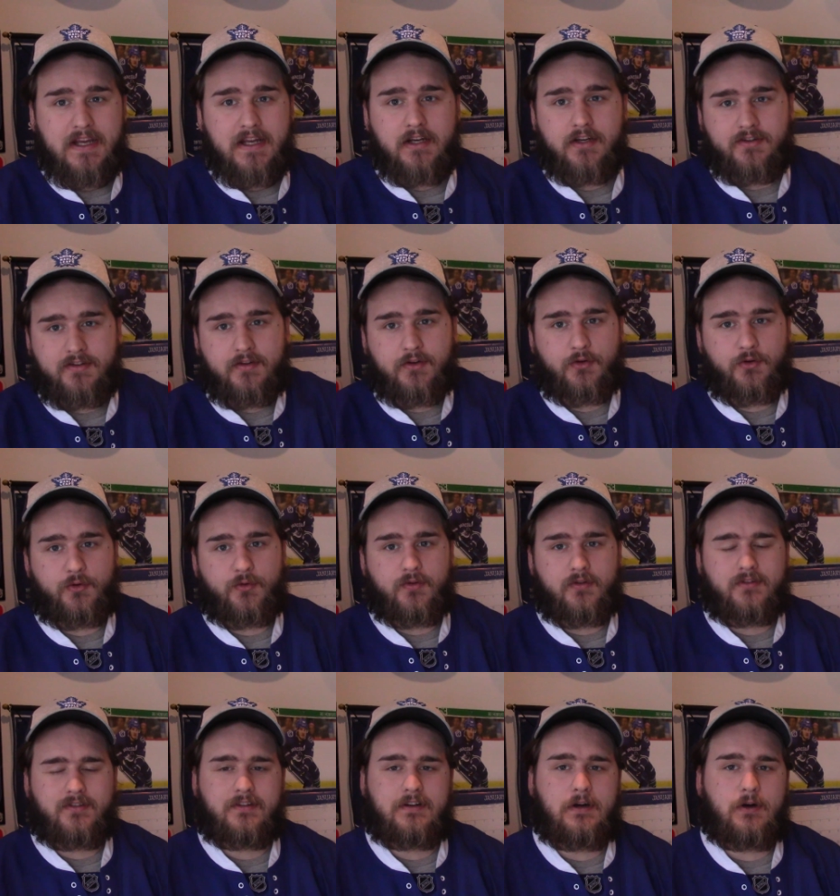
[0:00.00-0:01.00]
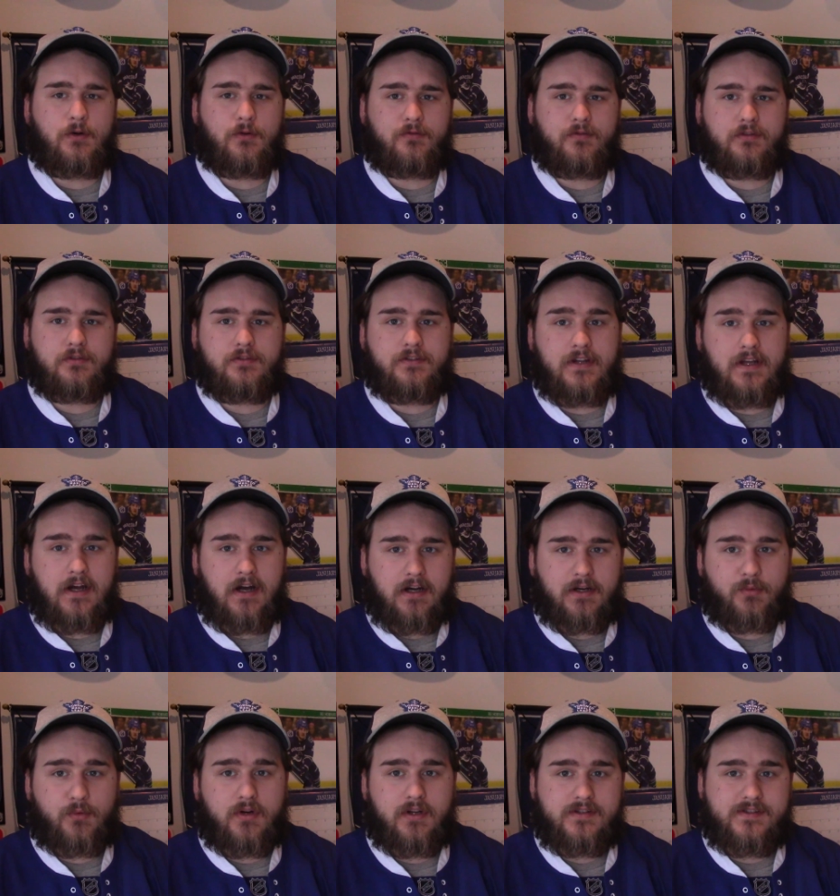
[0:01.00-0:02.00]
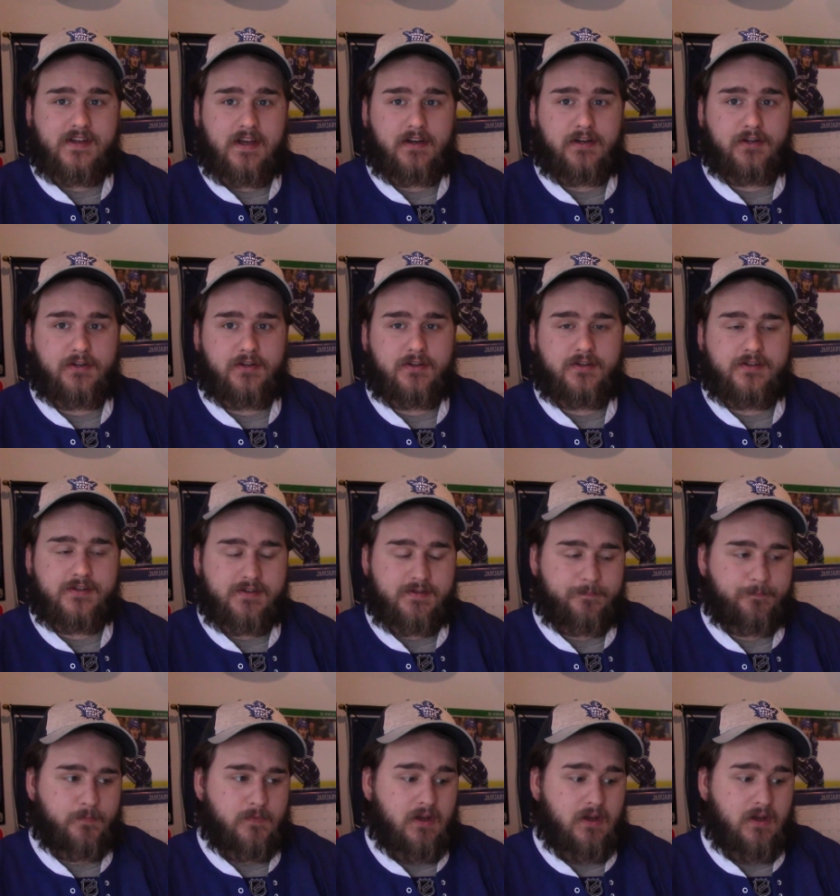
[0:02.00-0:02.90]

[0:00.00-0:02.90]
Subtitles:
to 2 over the Ottawa Senators.